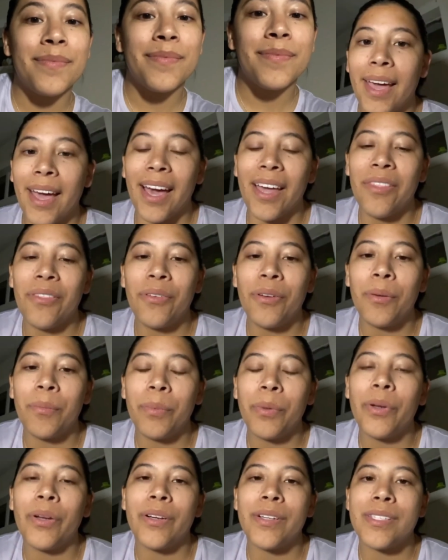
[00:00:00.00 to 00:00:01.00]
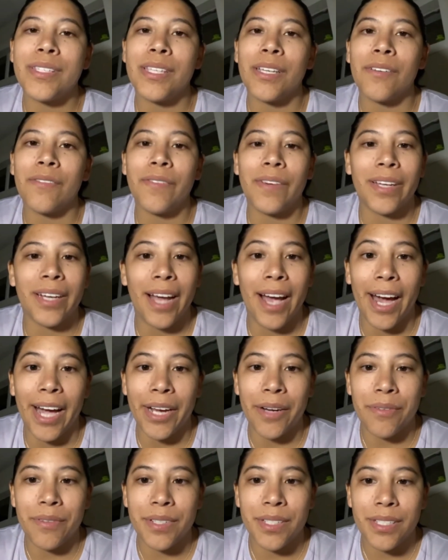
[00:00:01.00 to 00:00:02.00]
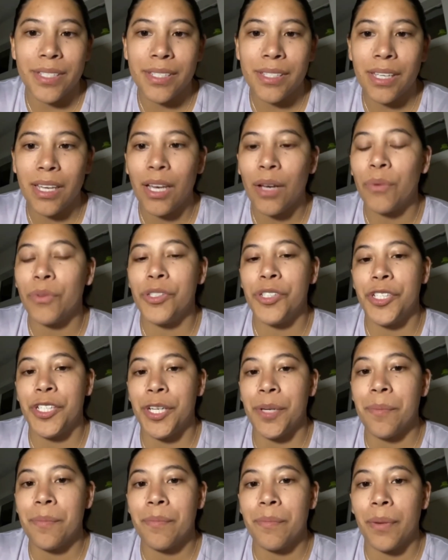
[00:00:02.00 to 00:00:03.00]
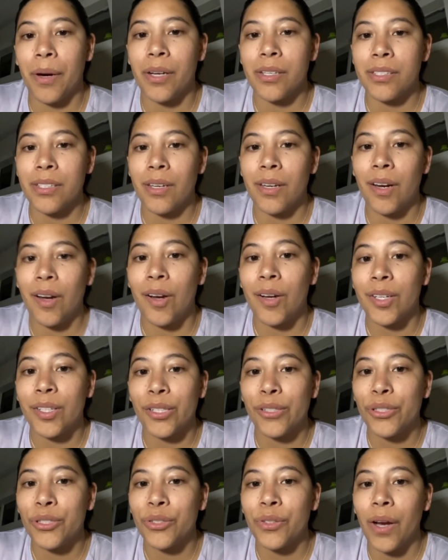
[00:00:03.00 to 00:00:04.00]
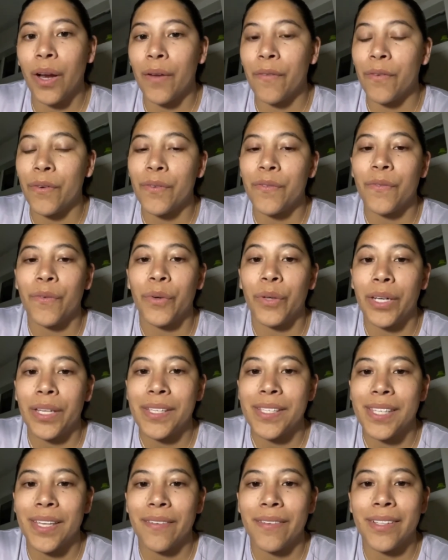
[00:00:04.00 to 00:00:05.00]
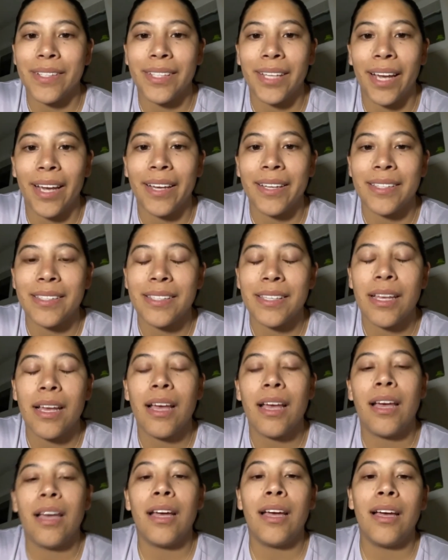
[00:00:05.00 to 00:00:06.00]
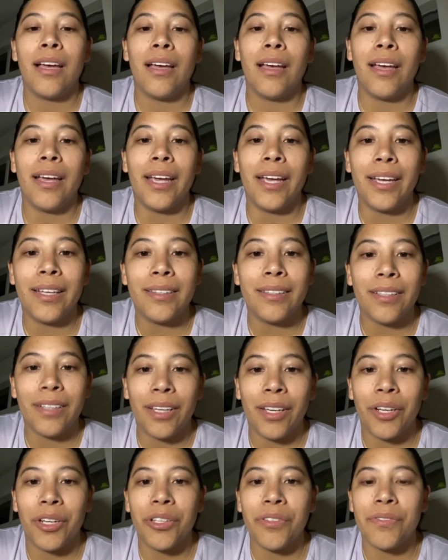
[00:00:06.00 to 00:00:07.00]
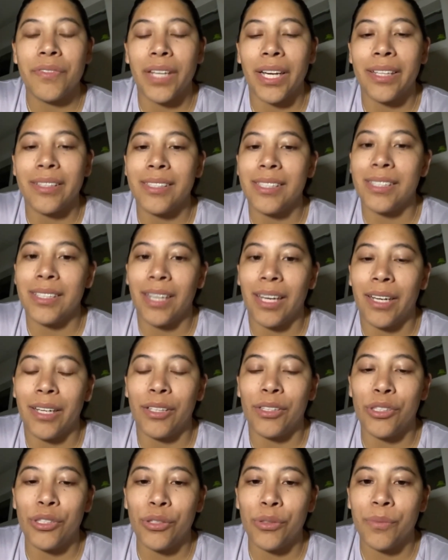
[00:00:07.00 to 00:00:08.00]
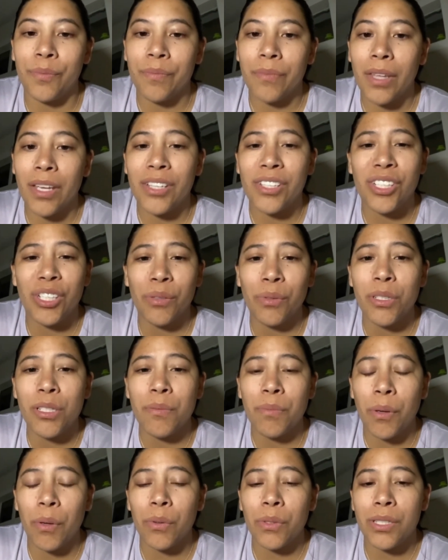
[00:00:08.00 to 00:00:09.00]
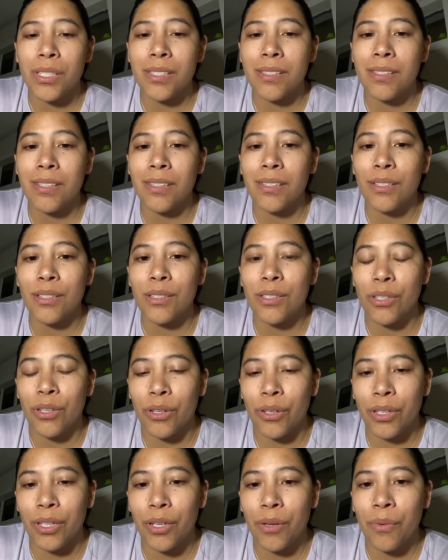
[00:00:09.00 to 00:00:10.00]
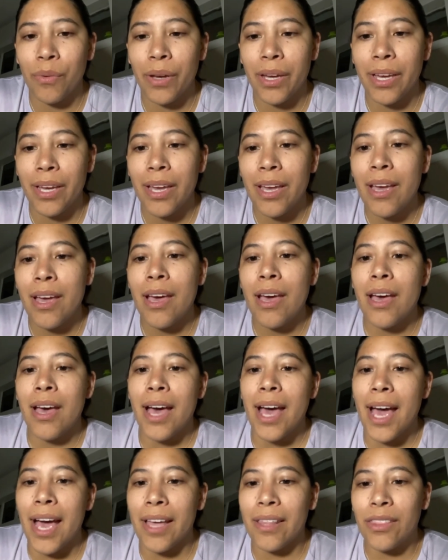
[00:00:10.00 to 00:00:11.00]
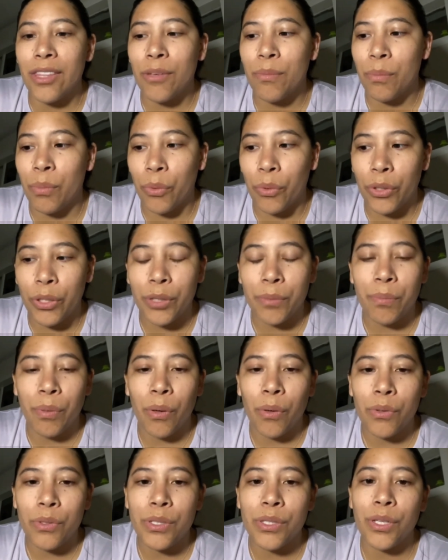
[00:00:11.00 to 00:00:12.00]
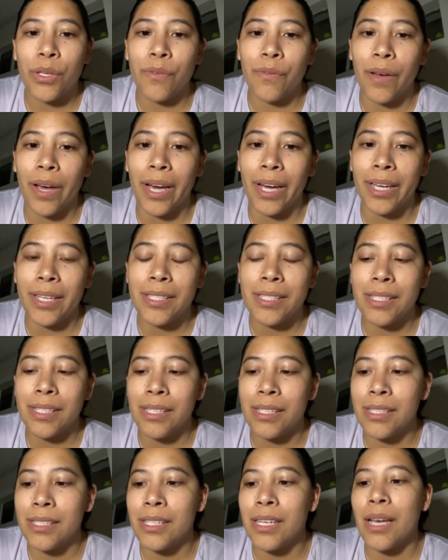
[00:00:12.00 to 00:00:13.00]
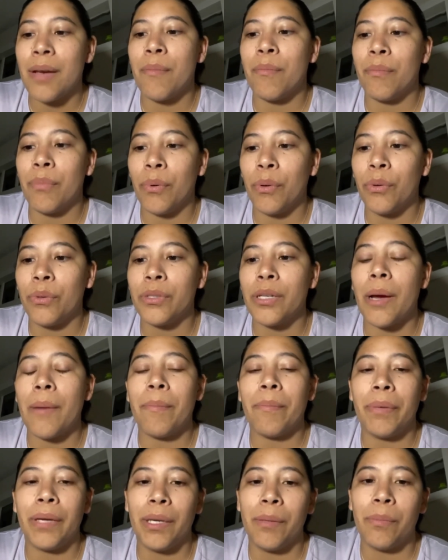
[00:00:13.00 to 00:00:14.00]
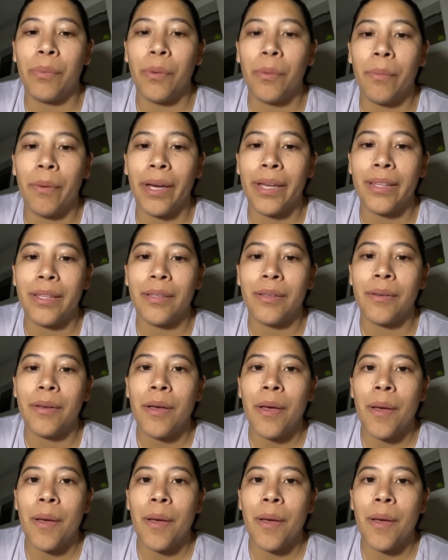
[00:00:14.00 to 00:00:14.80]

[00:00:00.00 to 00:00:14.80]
Katherine put herself at high risk when she embarked on a hunger strike for 47 days in the year of 1992. She was protesting the turning way at the border post of Haitian boat people by the